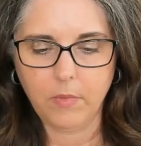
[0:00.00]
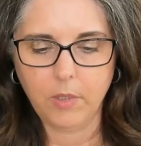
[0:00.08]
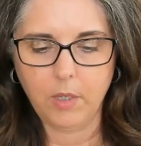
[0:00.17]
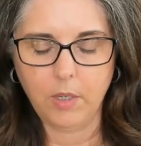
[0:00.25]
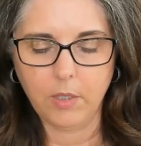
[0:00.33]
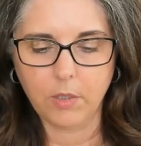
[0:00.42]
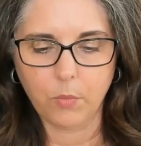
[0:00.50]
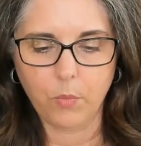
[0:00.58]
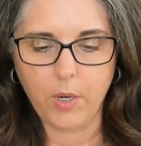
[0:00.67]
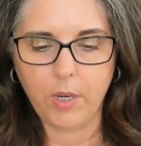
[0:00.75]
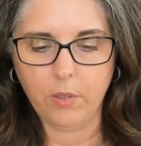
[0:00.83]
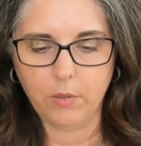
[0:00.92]
as
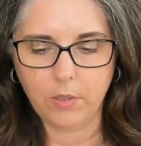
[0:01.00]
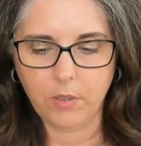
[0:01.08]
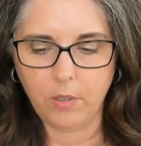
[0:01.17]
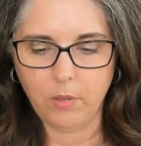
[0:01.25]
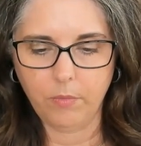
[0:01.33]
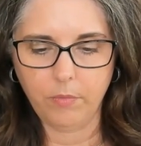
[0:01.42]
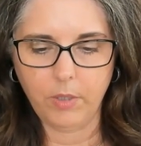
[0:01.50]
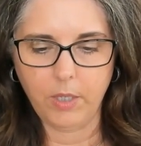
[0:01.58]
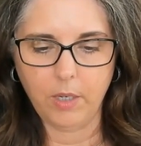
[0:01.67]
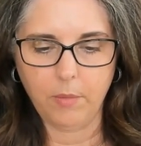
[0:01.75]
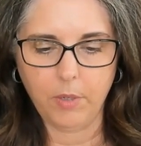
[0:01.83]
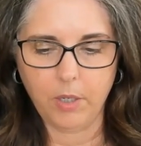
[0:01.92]
well. So
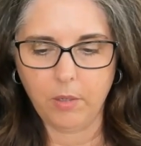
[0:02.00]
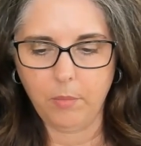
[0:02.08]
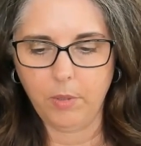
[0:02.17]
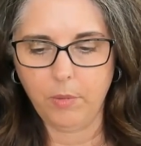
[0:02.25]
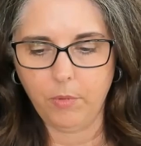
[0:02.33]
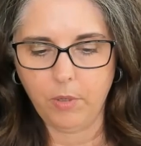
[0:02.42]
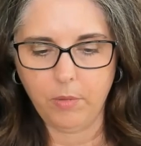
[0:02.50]
yeah, I'm not going to be able to